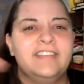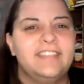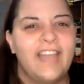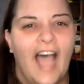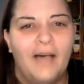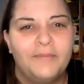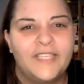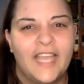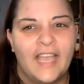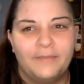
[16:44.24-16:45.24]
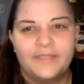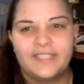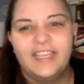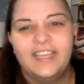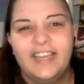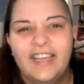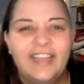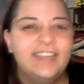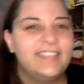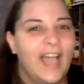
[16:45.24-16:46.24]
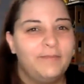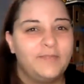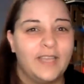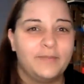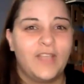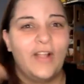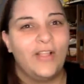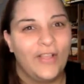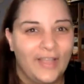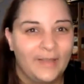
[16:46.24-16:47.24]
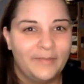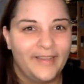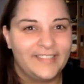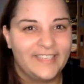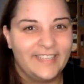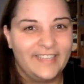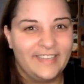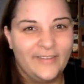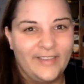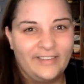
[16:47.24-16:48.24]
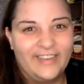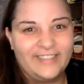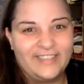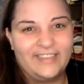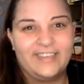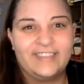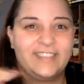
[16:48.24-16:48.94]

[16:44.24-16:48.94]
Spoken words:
Top tips. Look up the Boston League of Wicked Wrestlers.